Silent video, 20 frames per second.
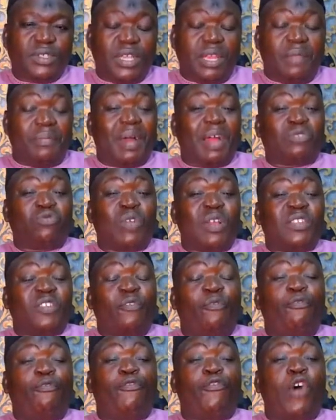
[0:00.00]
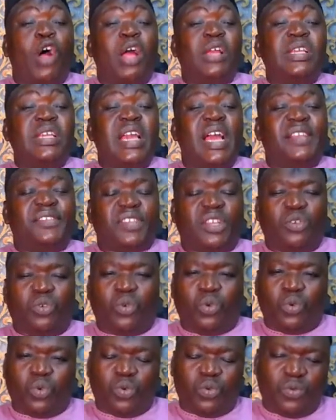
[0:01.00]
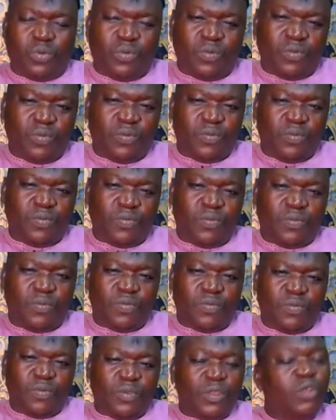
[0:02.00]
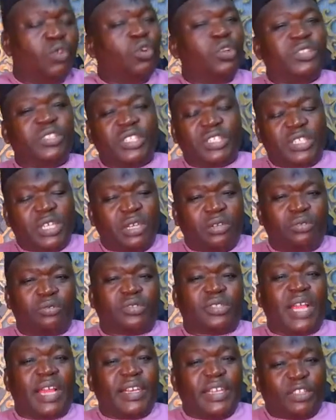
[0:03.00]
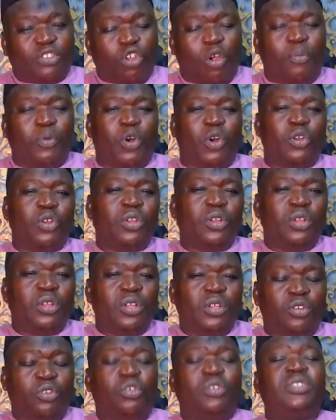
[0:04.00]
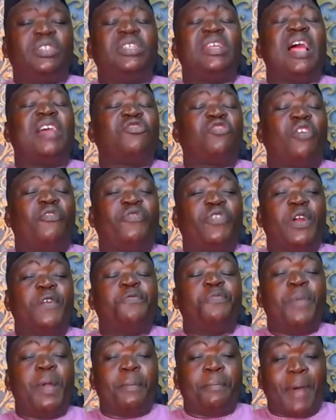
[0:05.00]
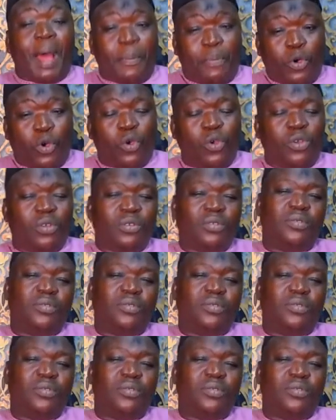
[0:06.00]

About 24 years ago, Lotus Senator Bo, Lotus House of Fresh Member Bo,